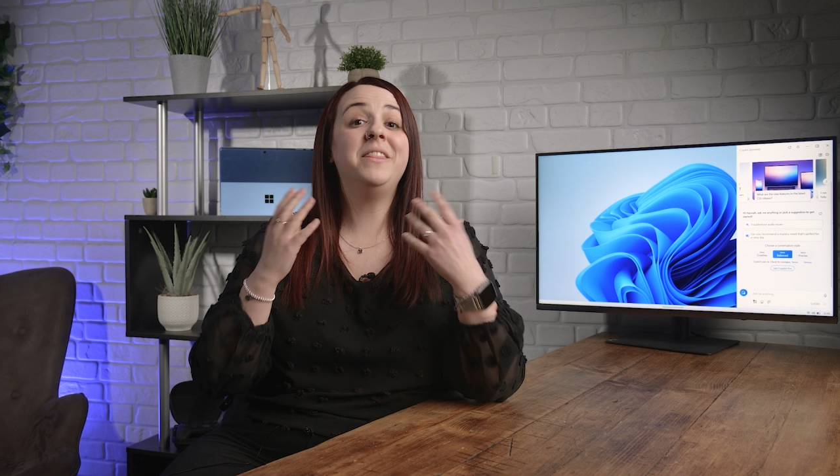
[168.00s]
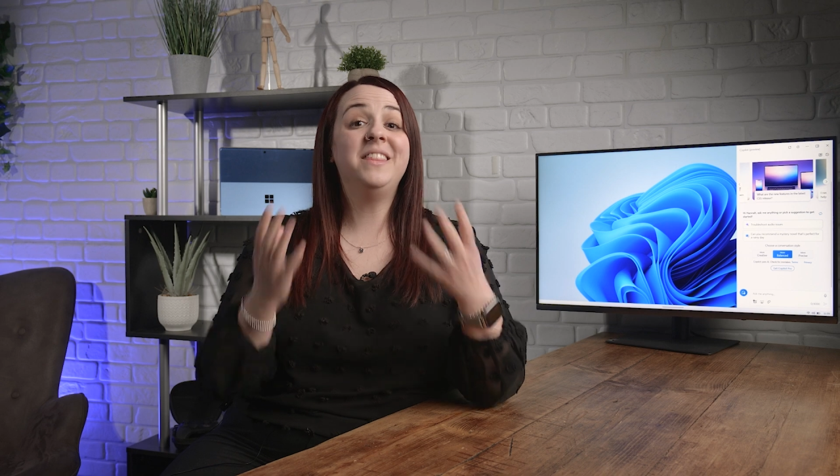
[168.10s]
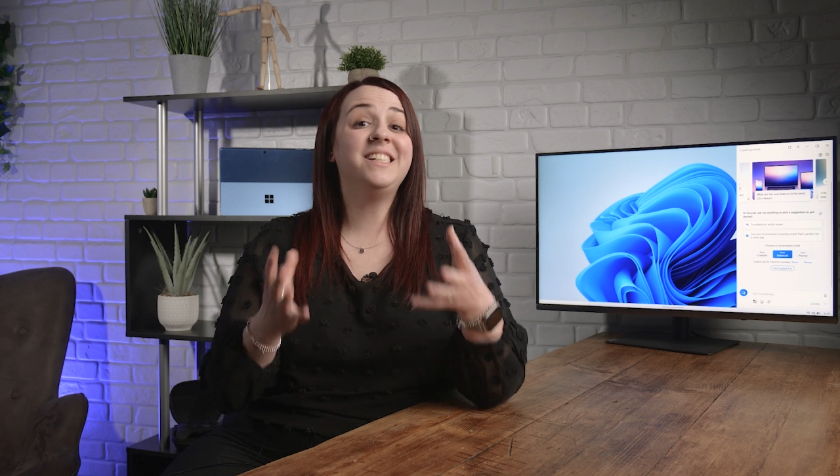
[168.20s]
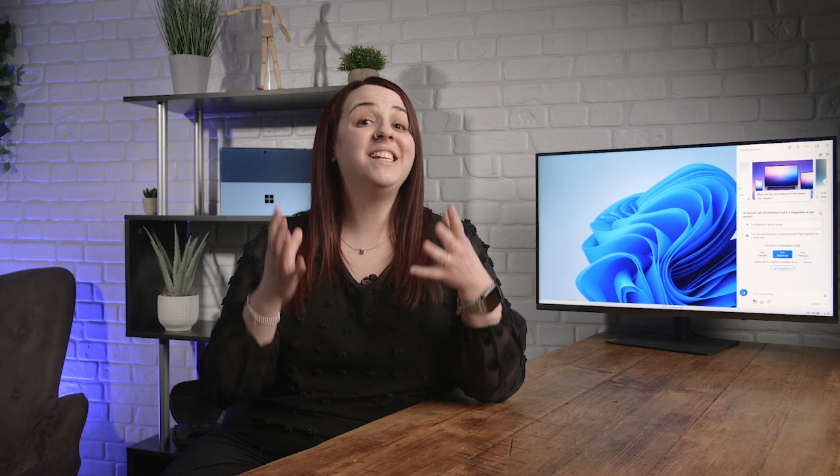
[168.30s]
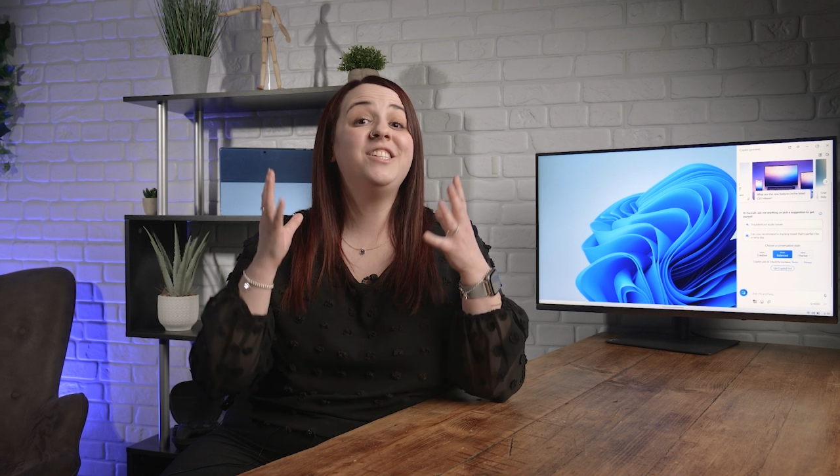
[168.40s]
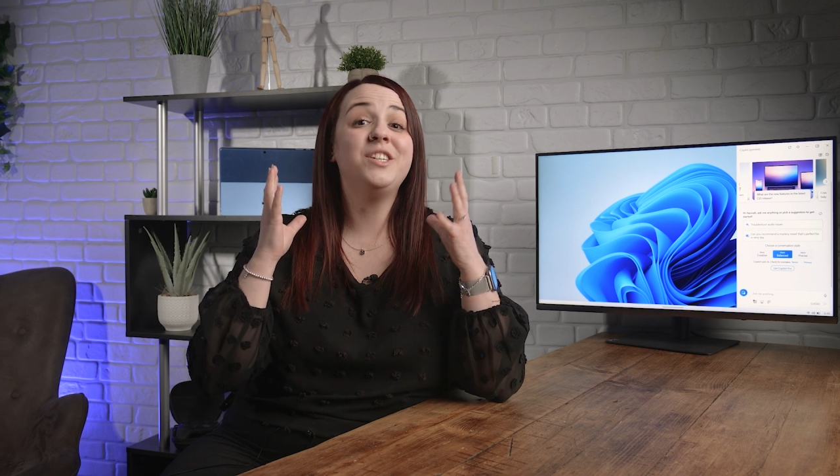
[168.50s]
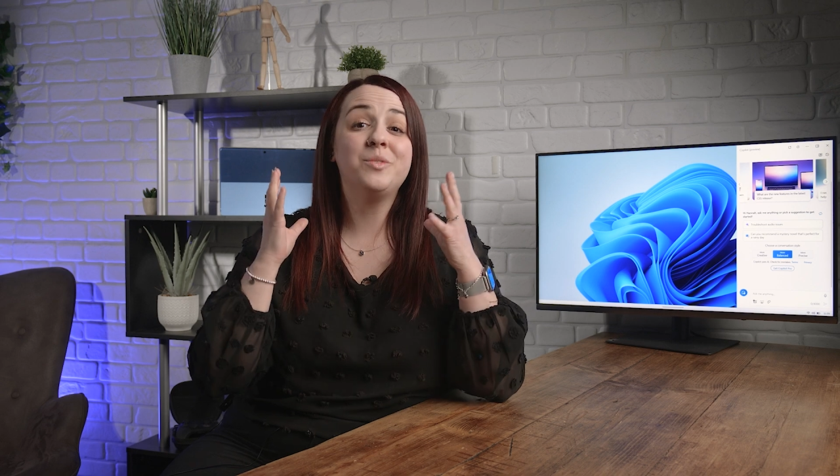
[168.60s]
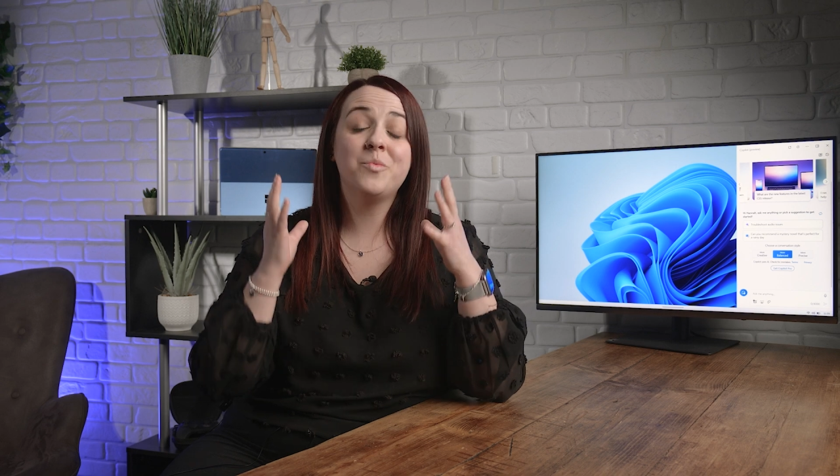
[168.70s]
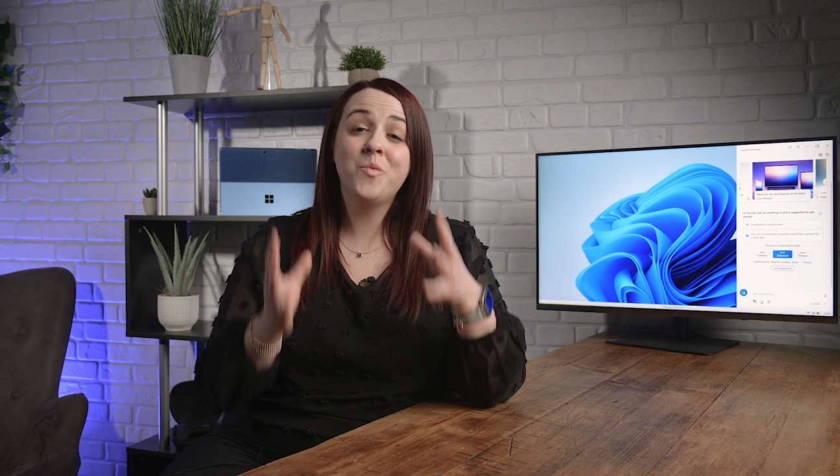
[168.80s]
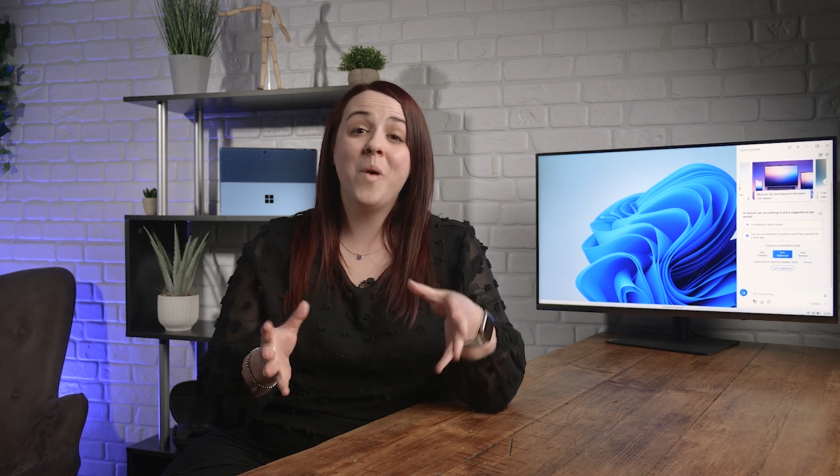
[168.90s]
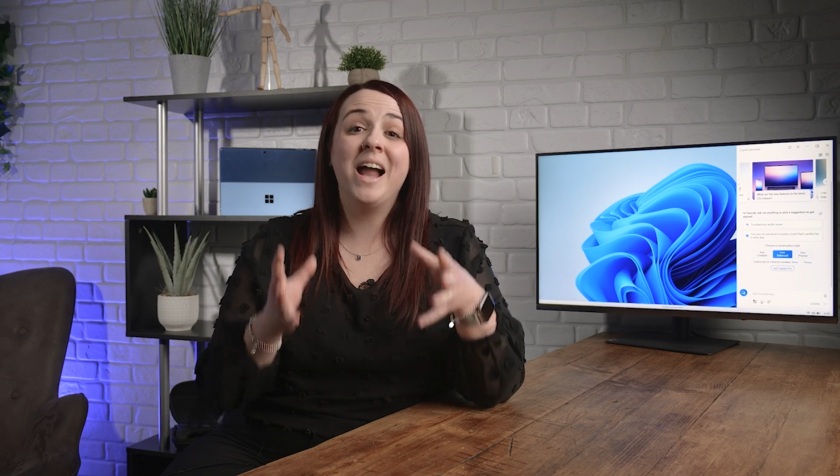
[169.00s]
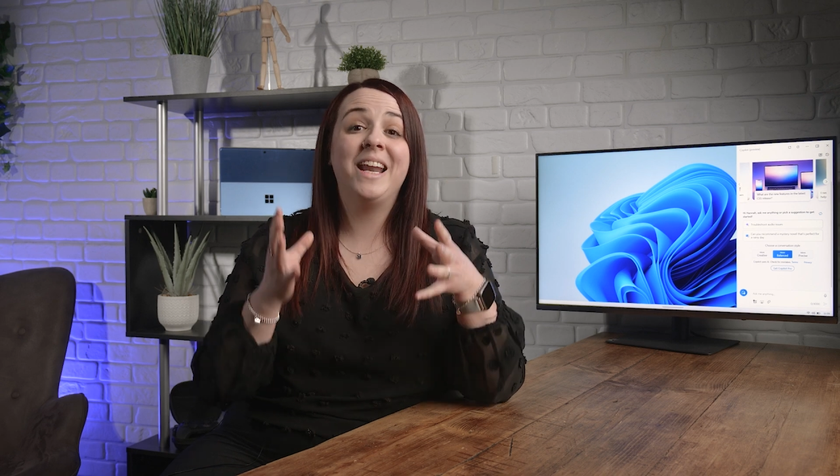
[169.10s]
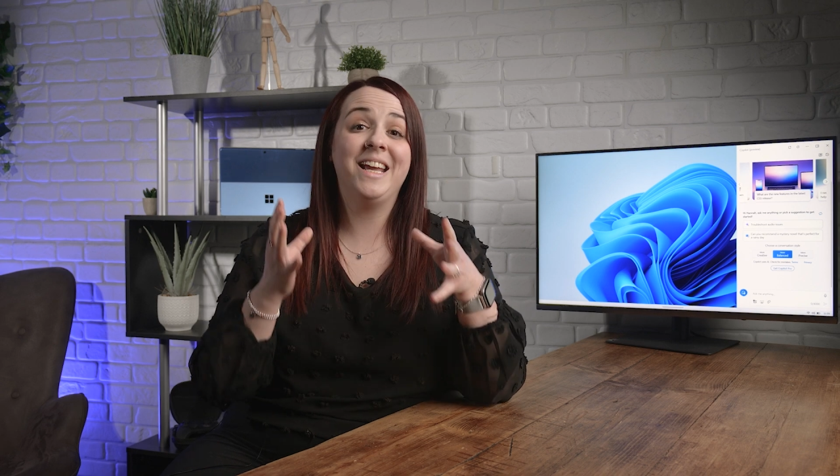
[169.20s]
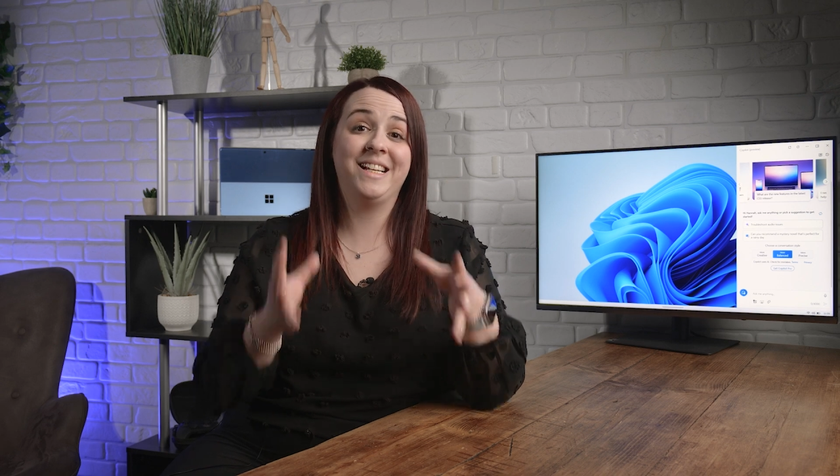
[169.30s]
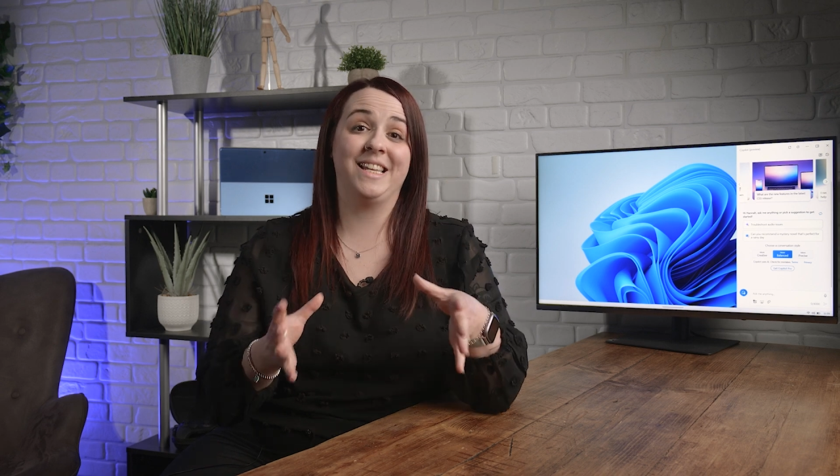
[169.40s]
But this is just
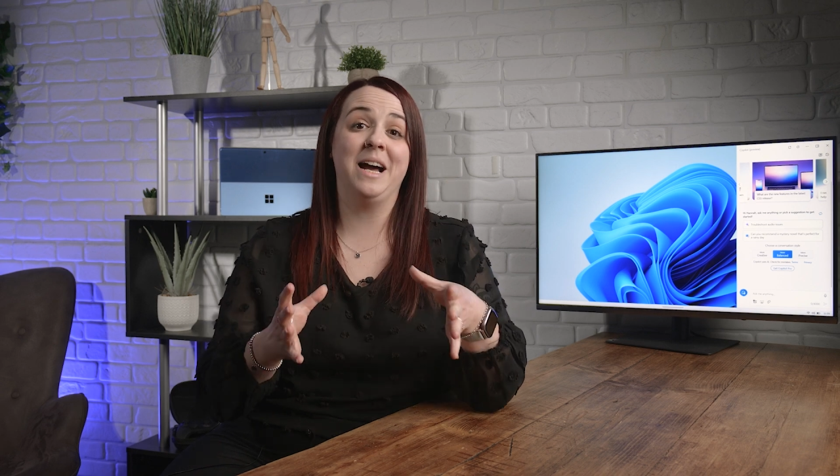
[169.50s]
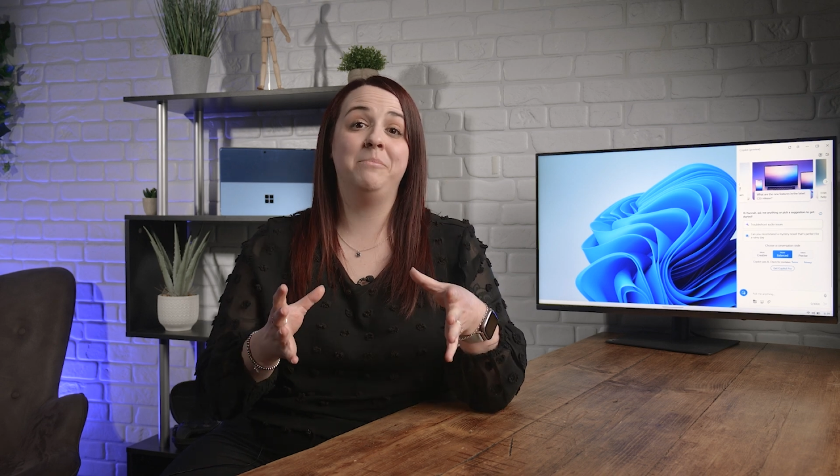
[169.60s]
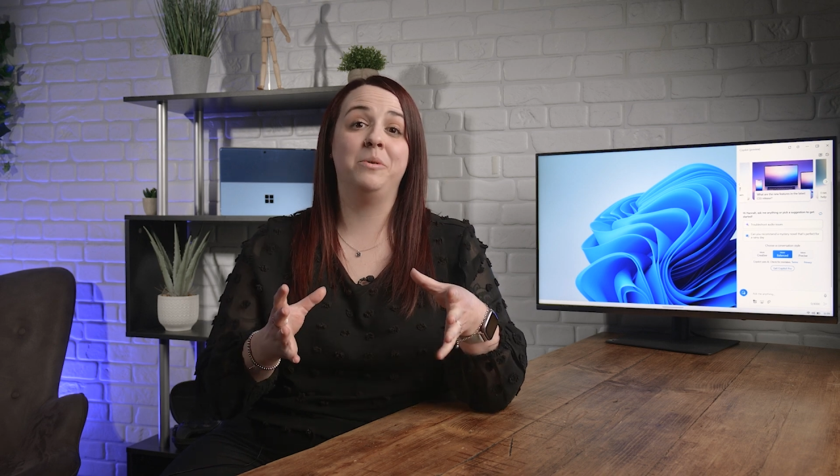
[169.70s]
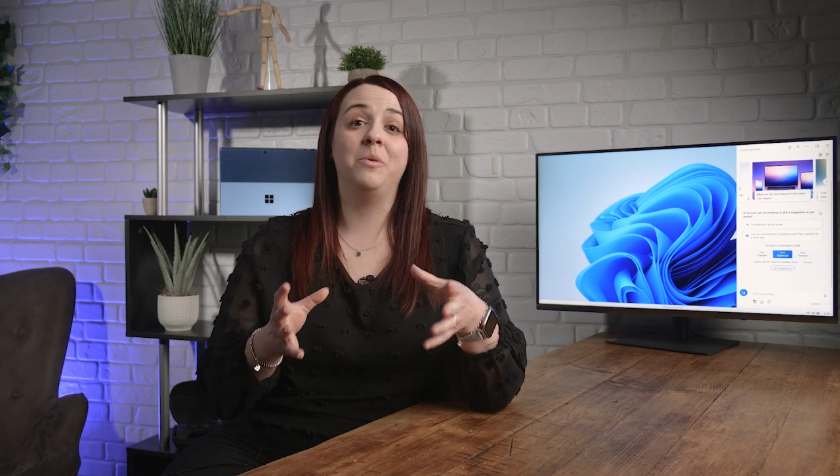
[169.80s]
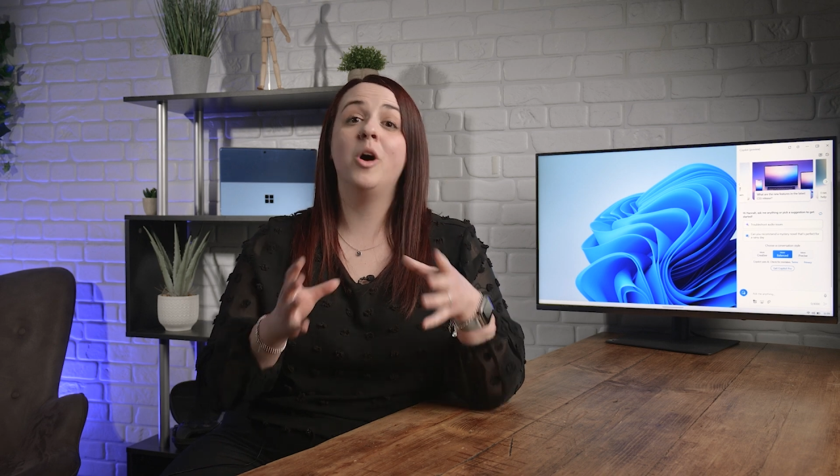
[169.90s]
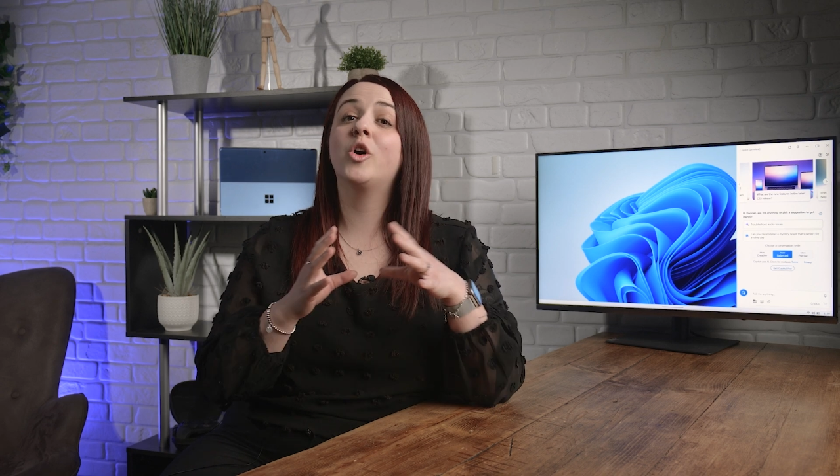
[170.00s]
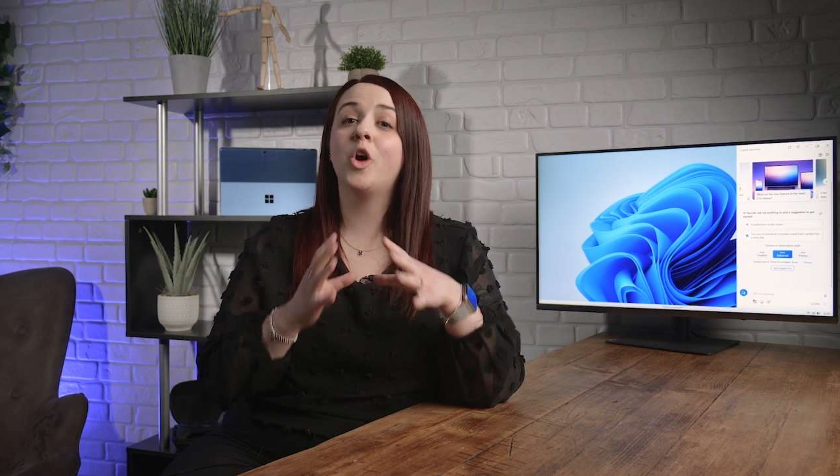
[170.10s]
one example.